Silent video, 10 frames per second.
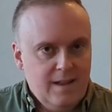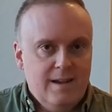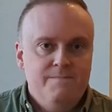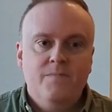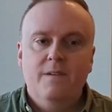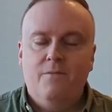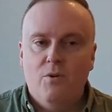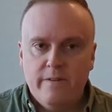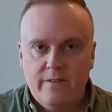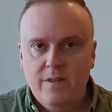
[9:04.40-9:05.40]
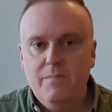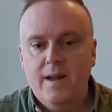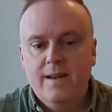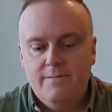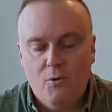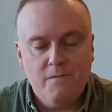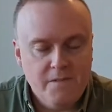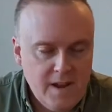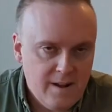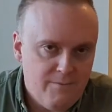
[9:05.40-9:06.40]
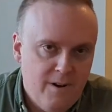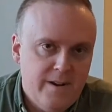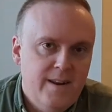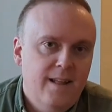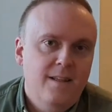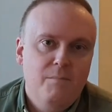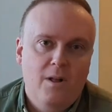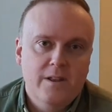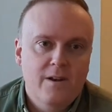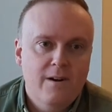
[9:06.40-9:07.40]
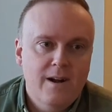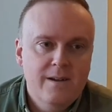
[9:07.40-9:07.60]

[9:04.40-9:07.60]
of course, the blend of Corvina, Rondinella, Molinara,